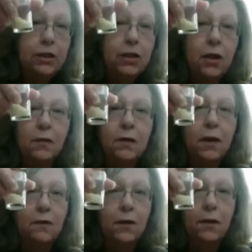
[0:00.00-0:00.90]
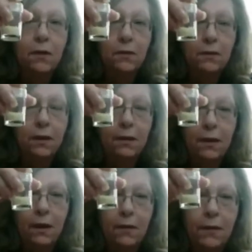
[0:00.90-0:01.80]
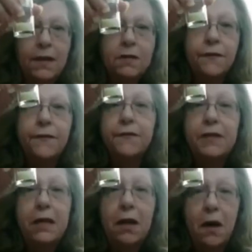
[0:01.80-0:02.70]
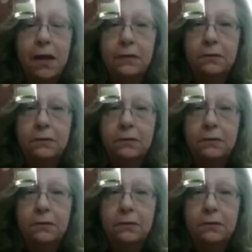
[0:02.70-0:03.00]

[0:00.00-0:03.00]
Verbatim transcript: no, no, no, no, no, no. These are fifteen aught.